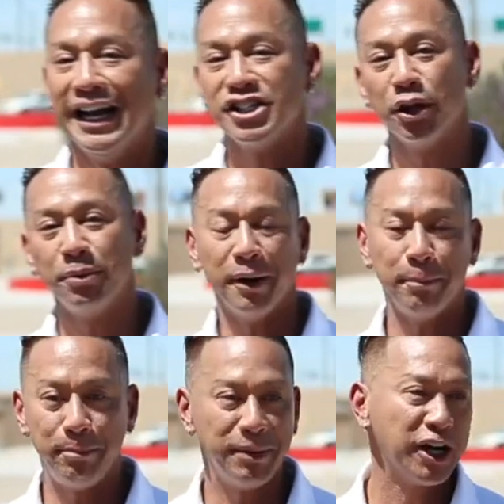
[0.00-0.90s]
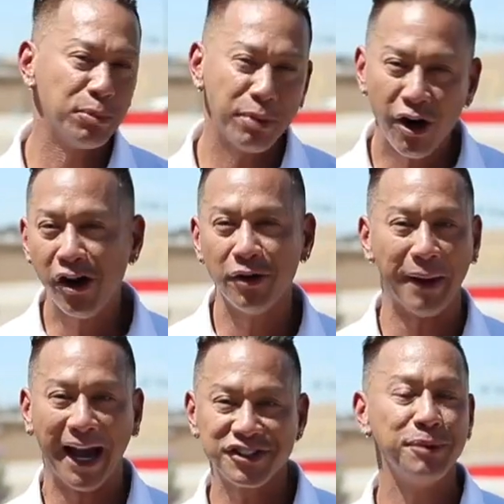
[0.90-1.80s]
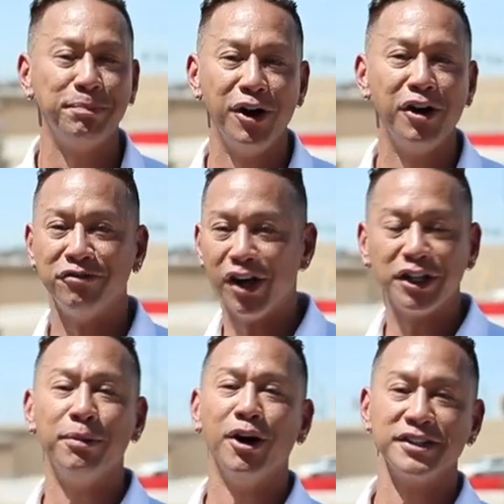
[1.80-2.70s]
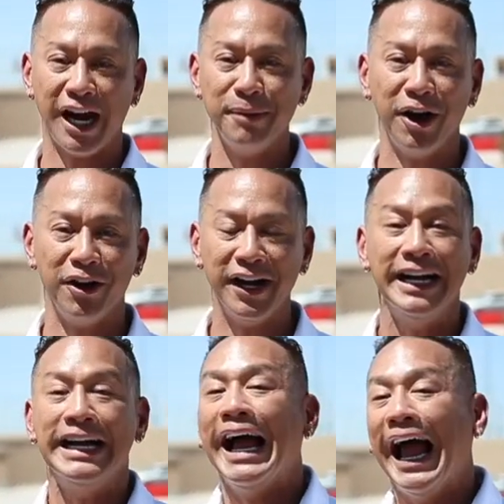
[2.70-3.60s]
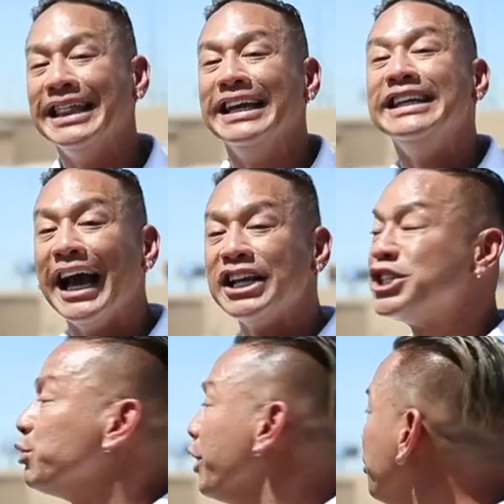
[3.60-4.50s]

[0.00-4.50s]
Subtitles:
So it'll be a pickleball, basketball, volleyball type area. And then next to it,